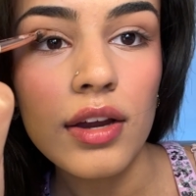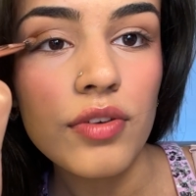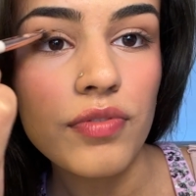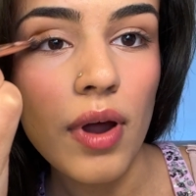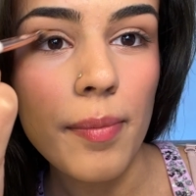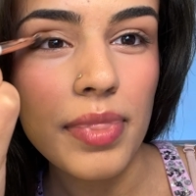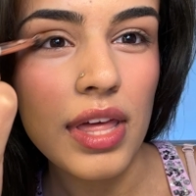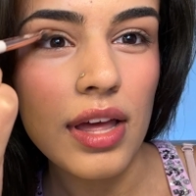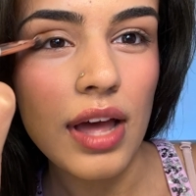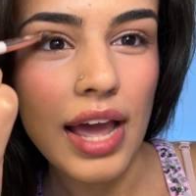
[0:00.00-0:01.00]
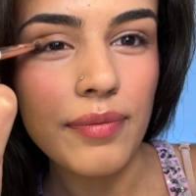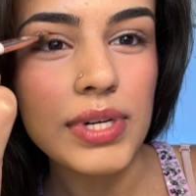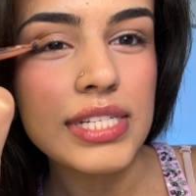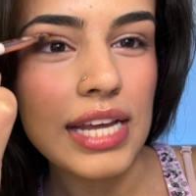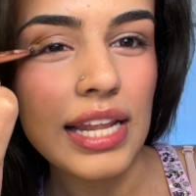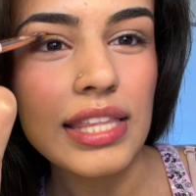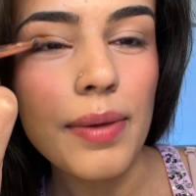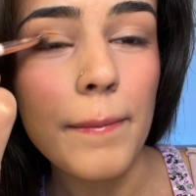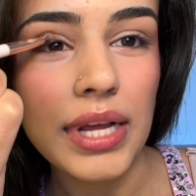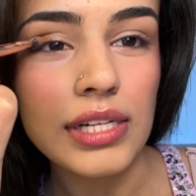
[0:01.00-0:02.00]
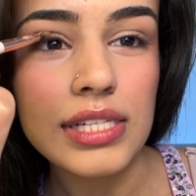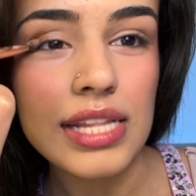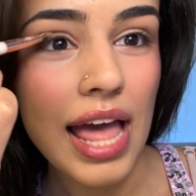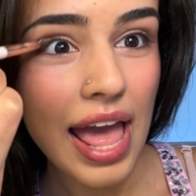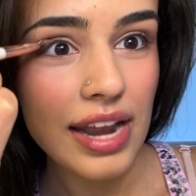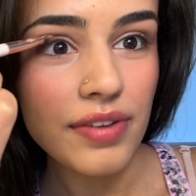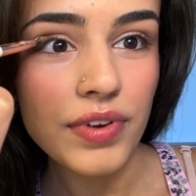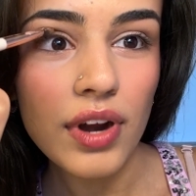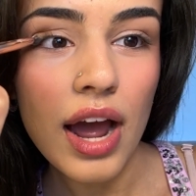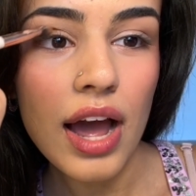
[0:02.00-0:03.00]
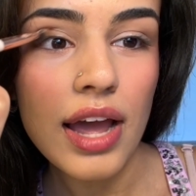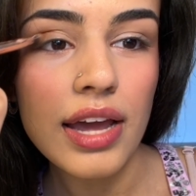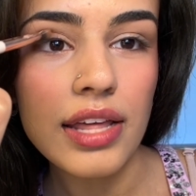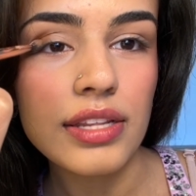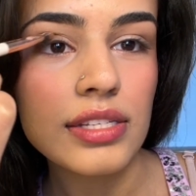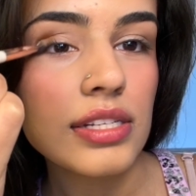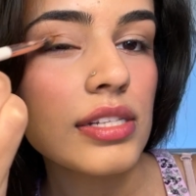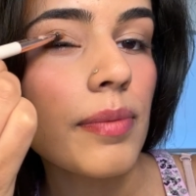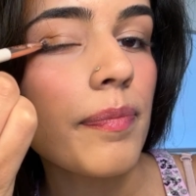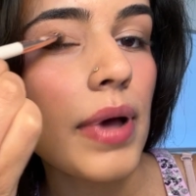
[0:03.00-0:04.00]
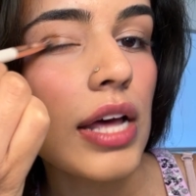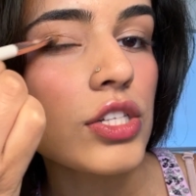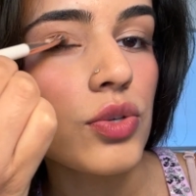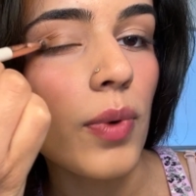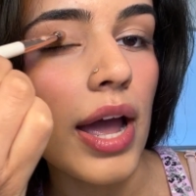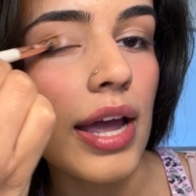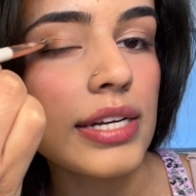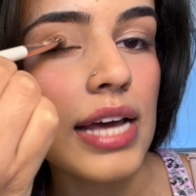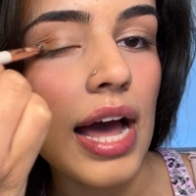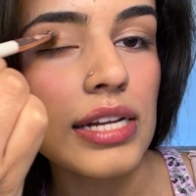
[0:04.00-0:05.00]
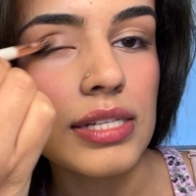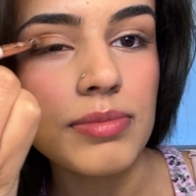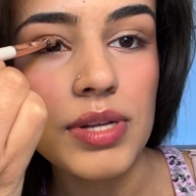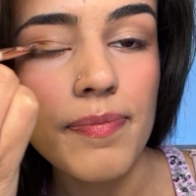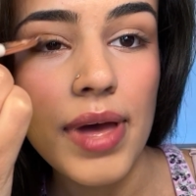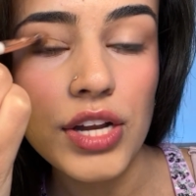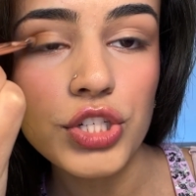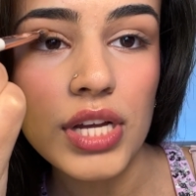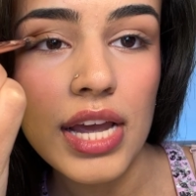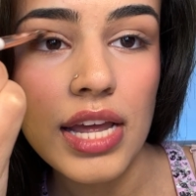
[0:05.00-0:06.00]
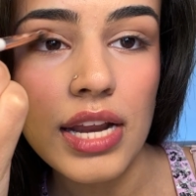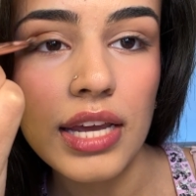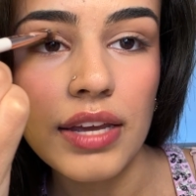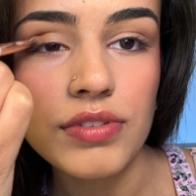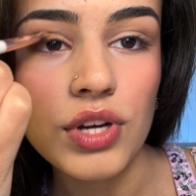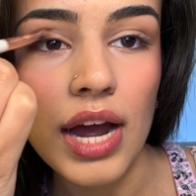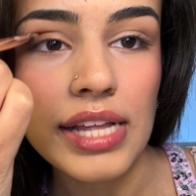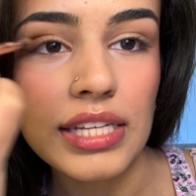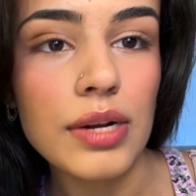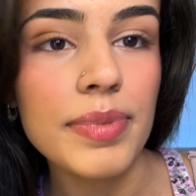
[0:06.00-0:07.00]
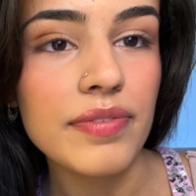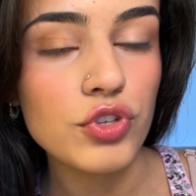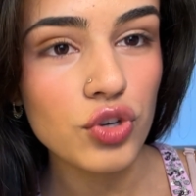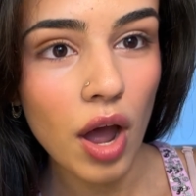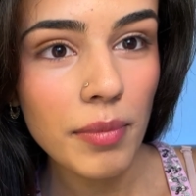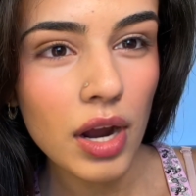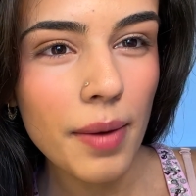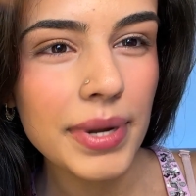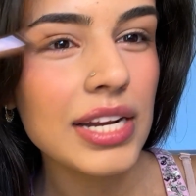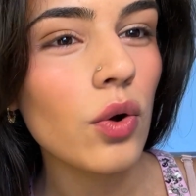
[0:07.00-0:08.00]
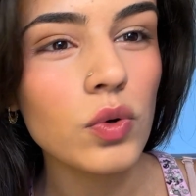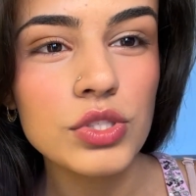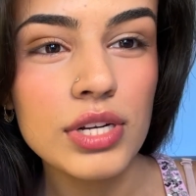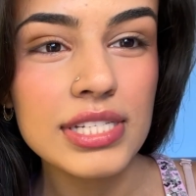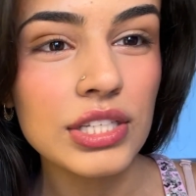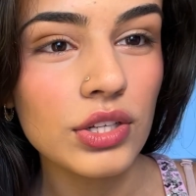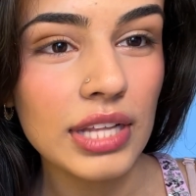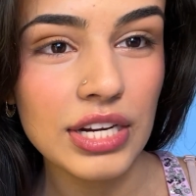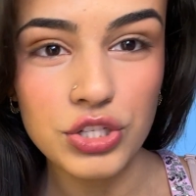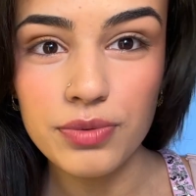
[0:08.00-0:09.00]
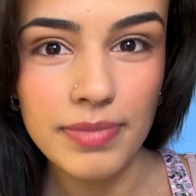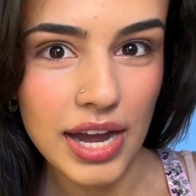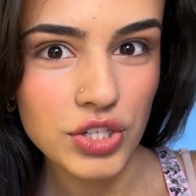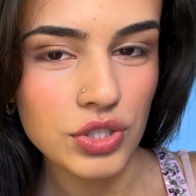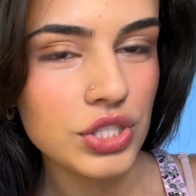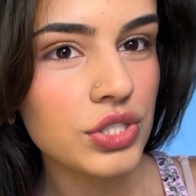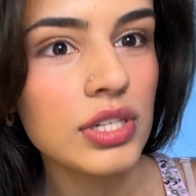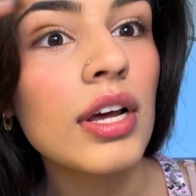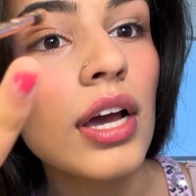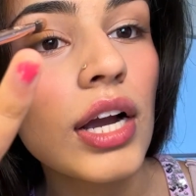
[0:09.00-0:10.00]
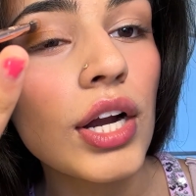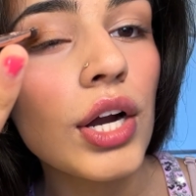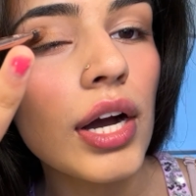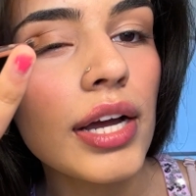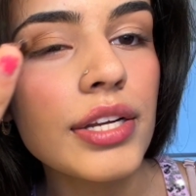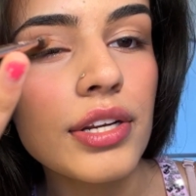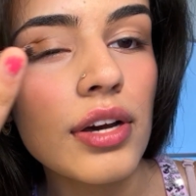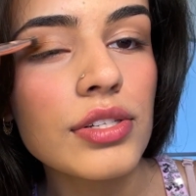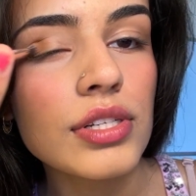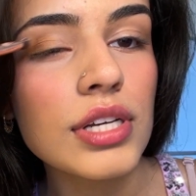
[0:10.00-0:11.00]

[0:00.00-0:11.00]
from the, I would say like the middle to the end of your eye. And this is the best way to add some dimension. It gives your eye a little bit of drama, but it also doesn't look like too much, which is good, you know? So it's a